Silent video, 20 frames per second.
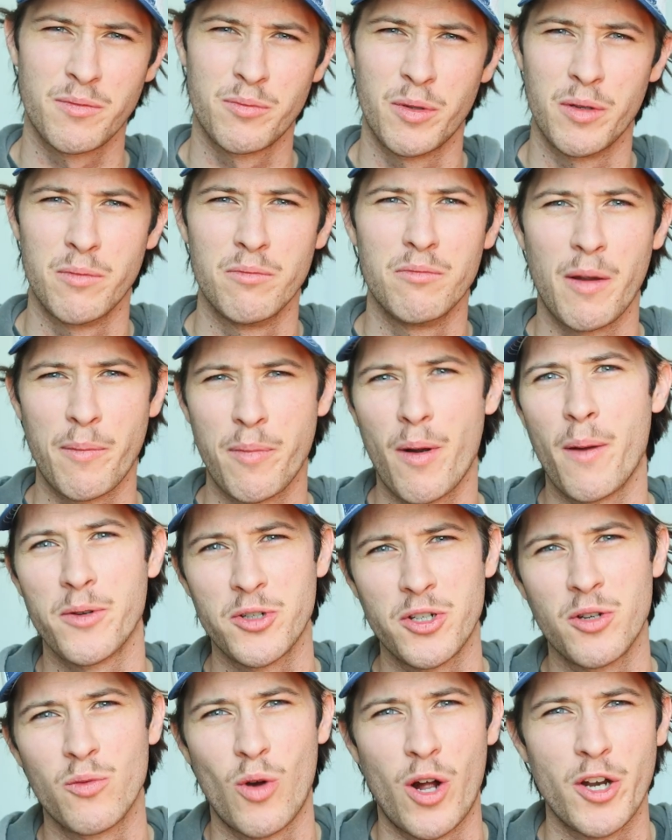But I probably
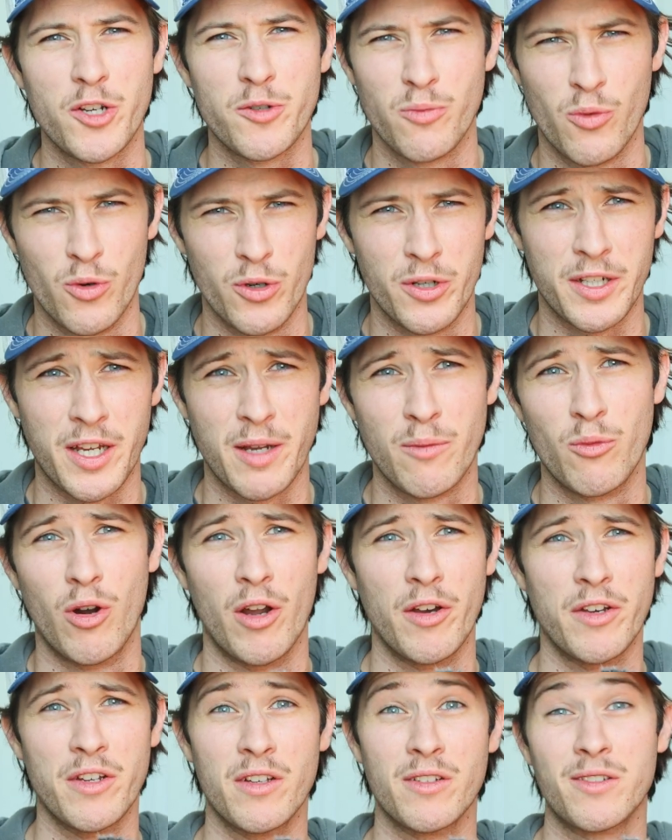should watch more to get more
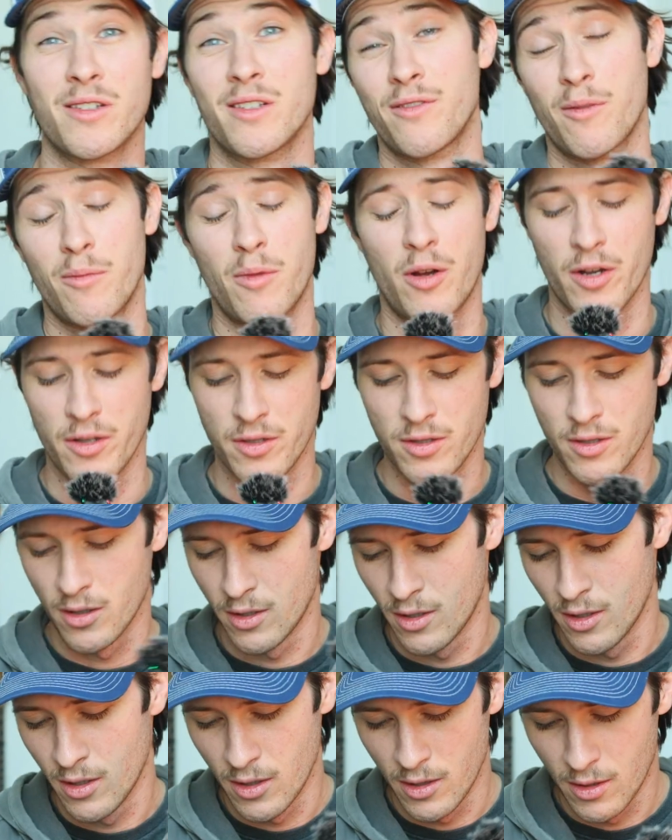ideas, if I'm honest.
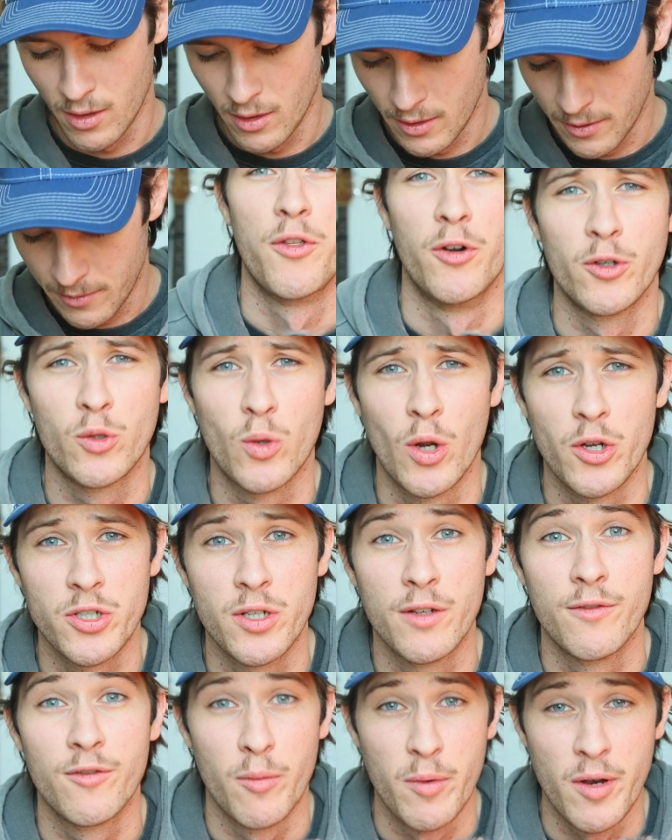All right, so a third
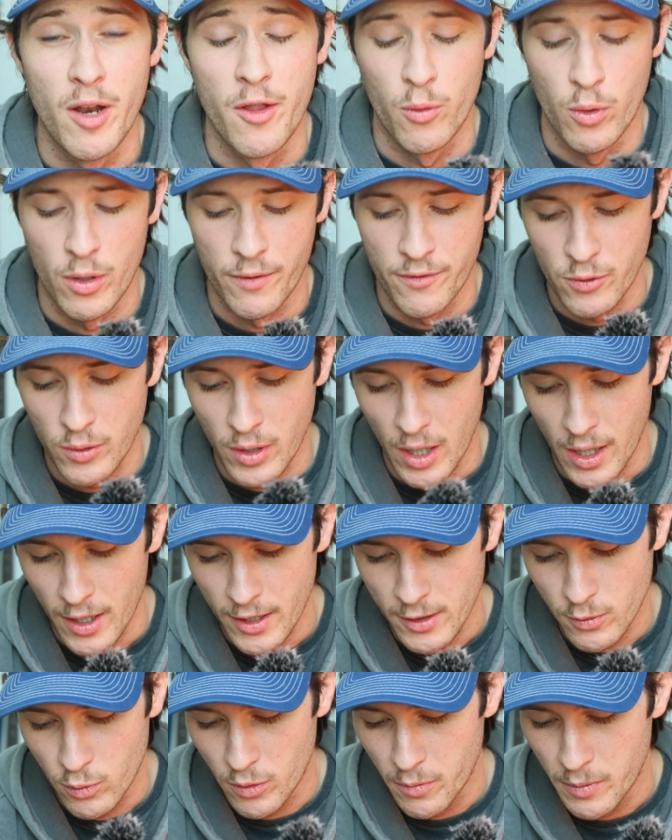question from another one of you
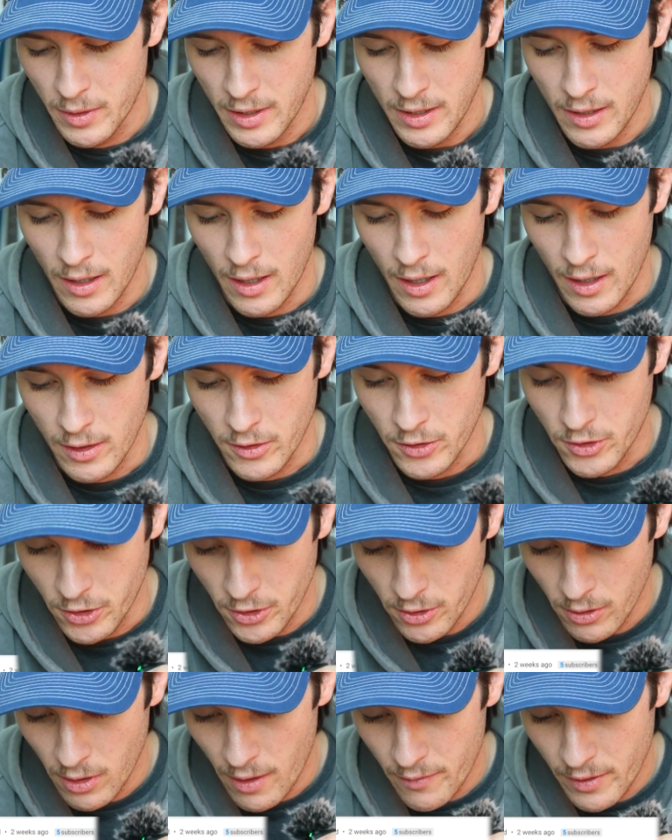guys would be, do
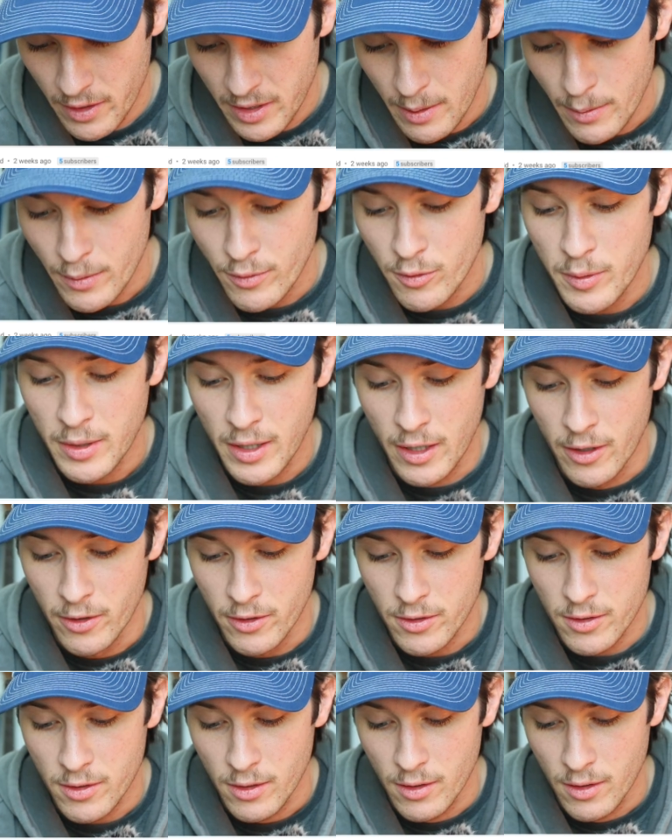you have any tips for
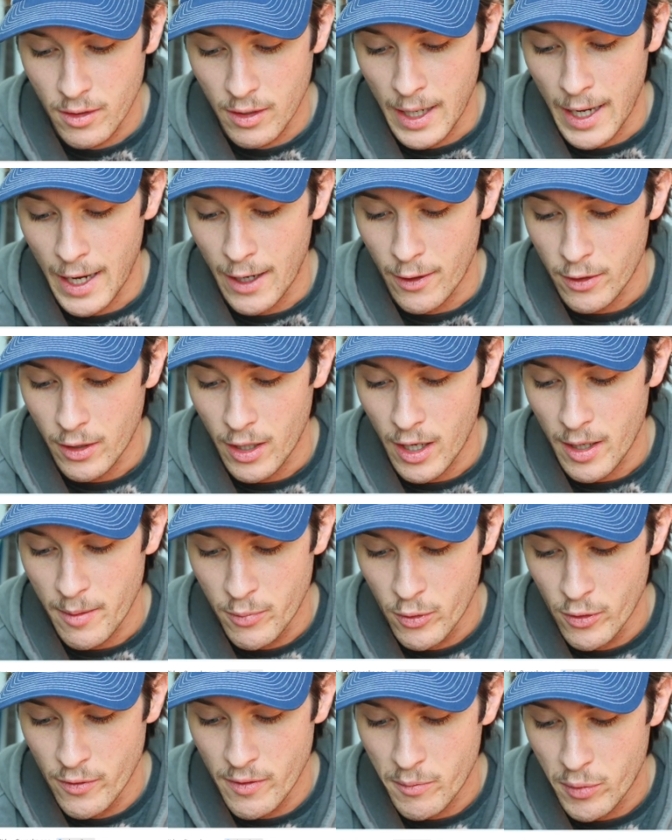beginners? How can I
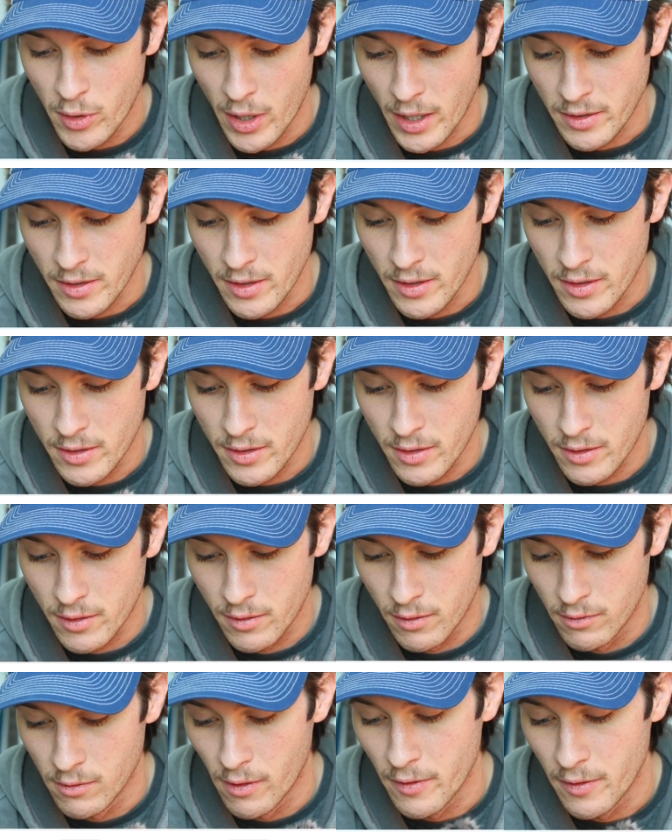improve in practice?
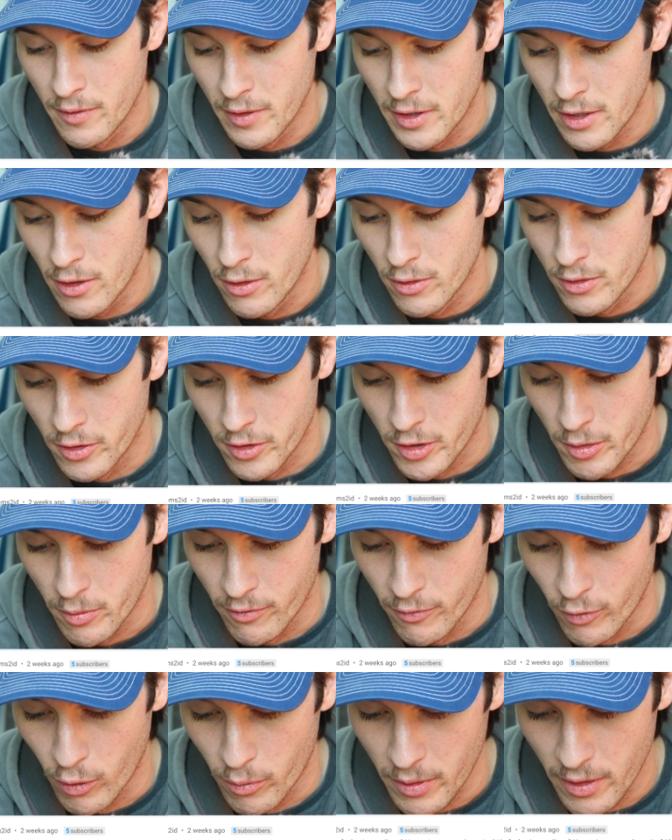Love your videos, they're so
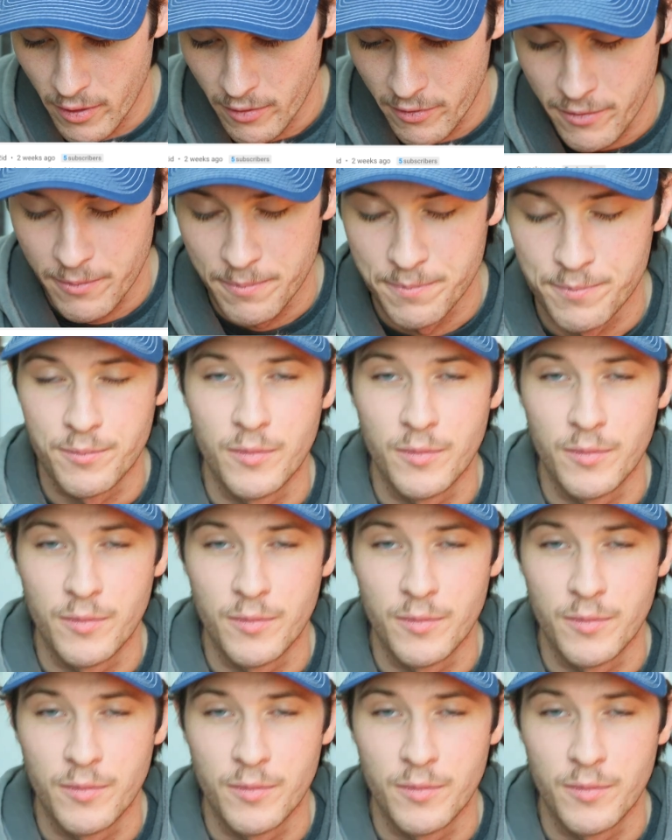informative.